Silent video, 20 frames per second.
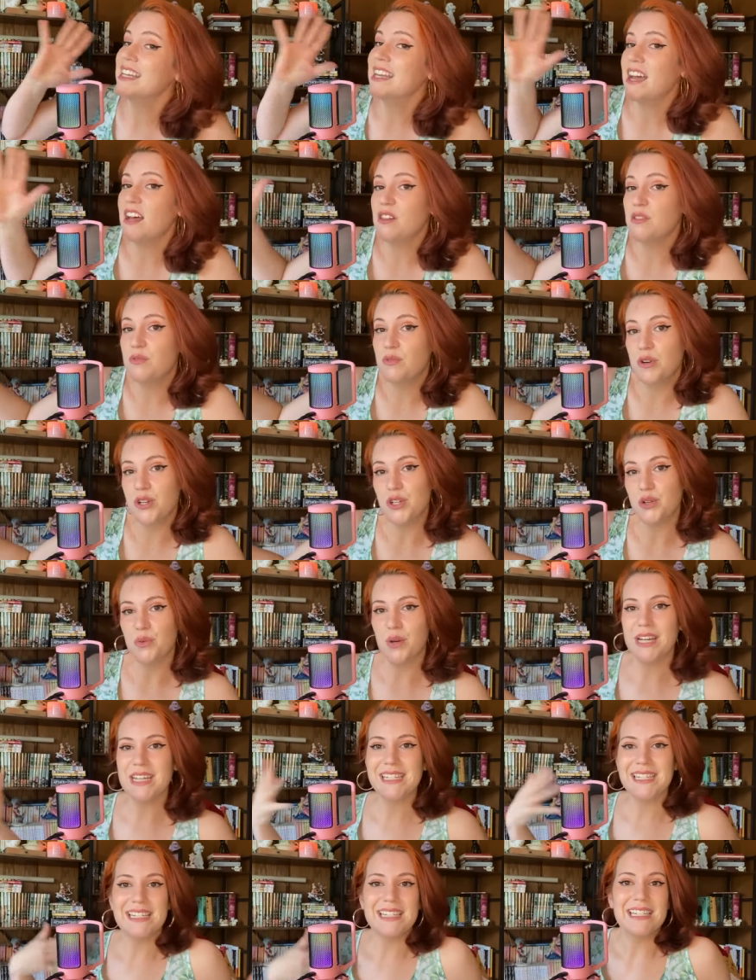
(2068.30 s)
California
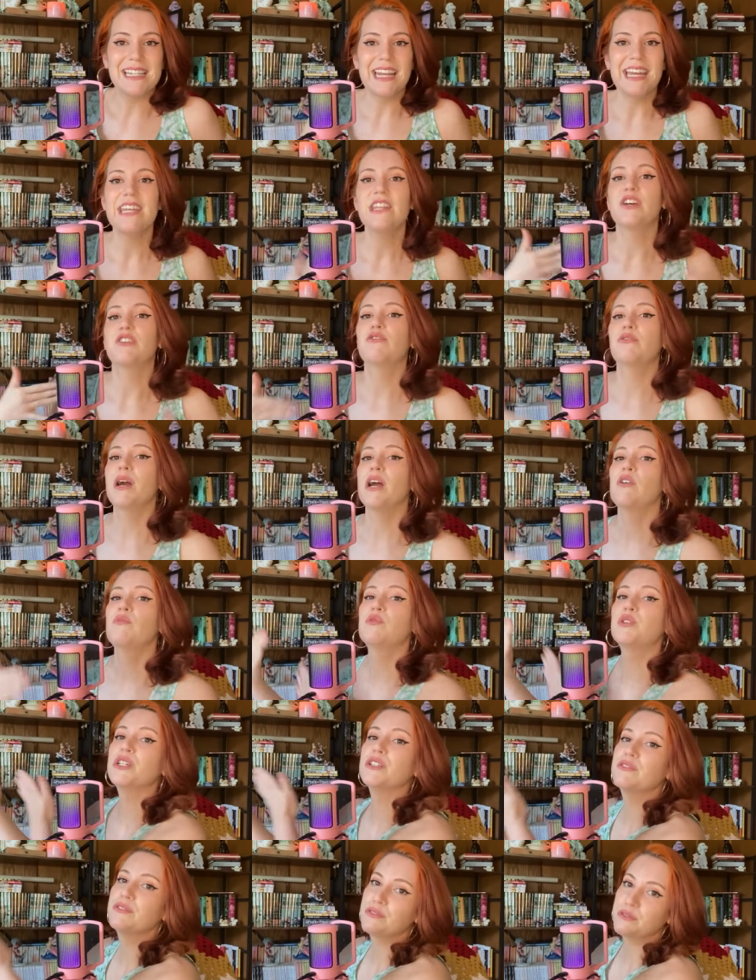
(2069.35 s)
Raisins lay the
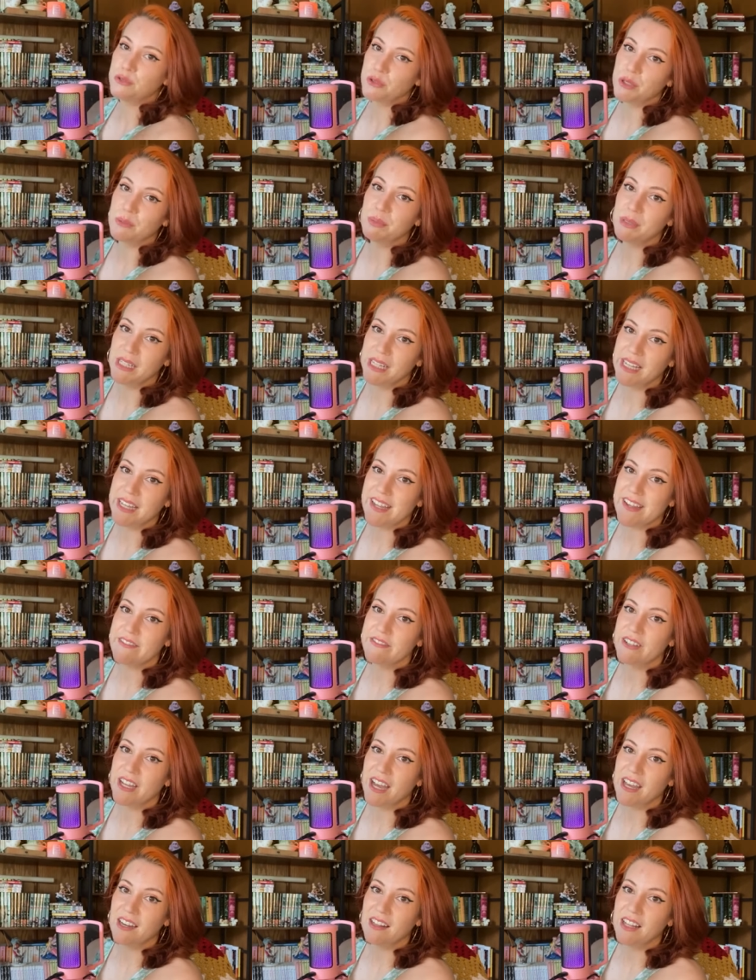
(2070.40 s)
groundwork for Plave,
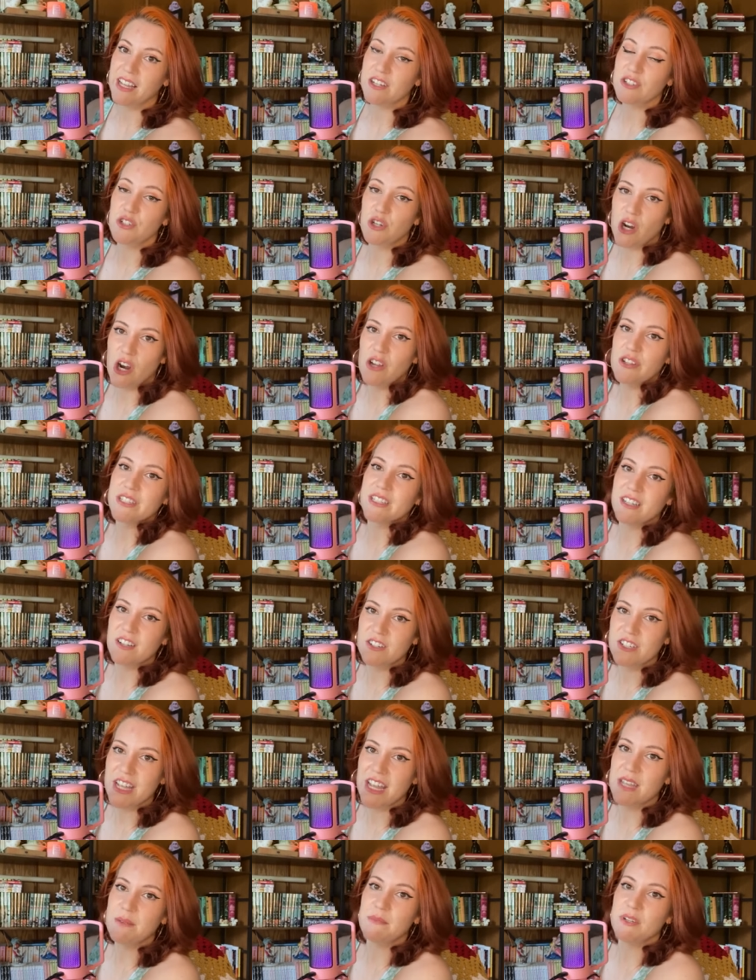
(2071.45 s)
kind of like Charles
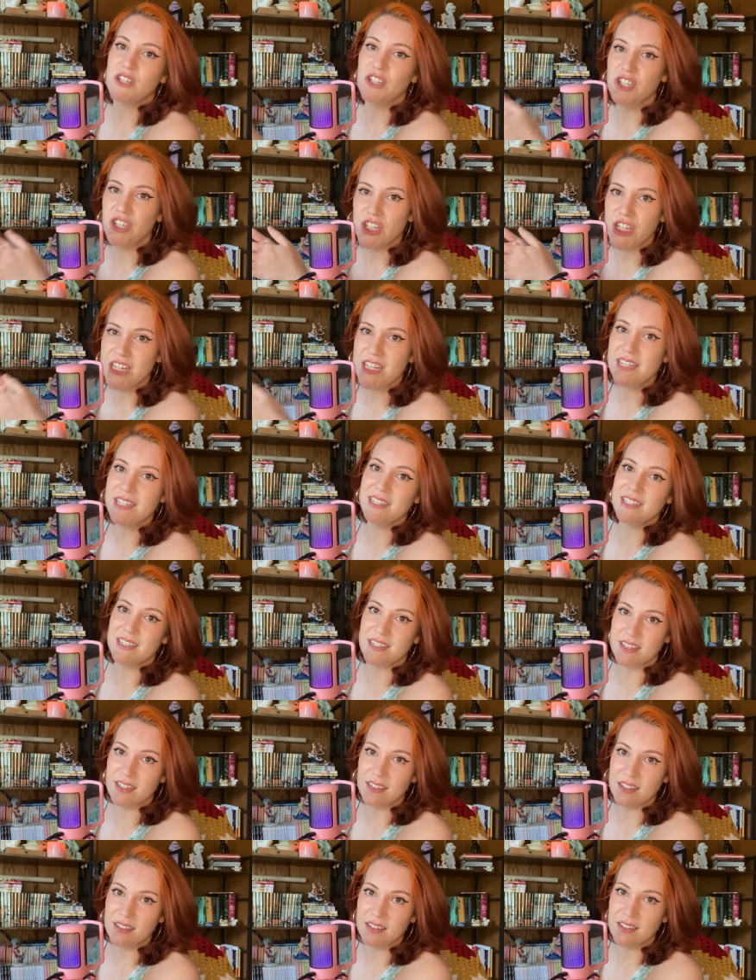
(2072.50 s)
Entertainment Cheese
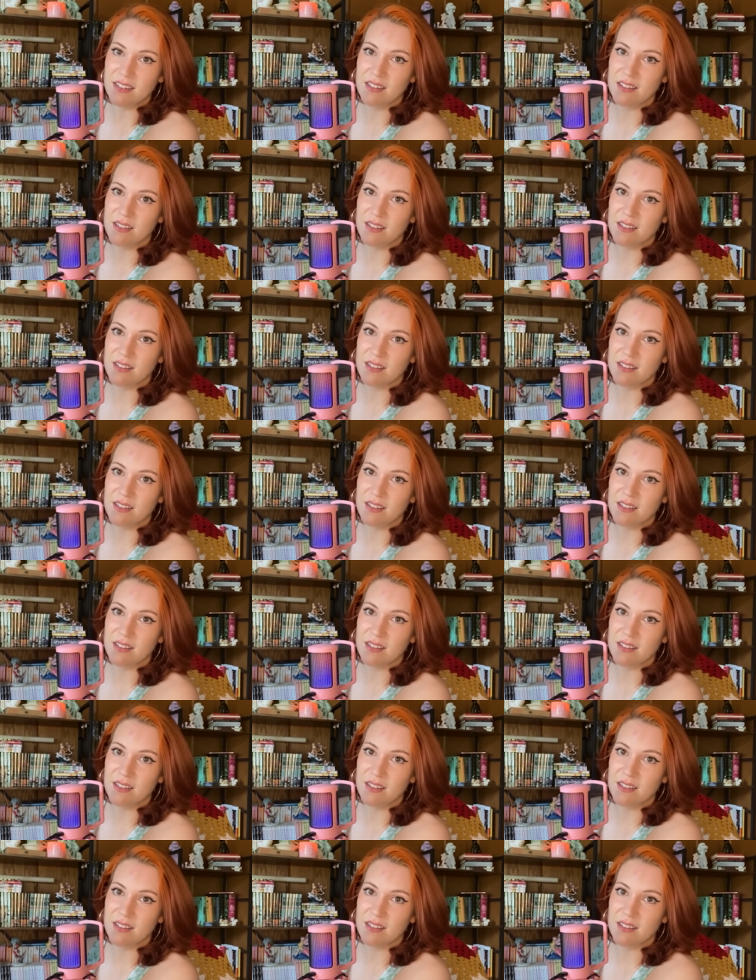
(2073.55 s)
did?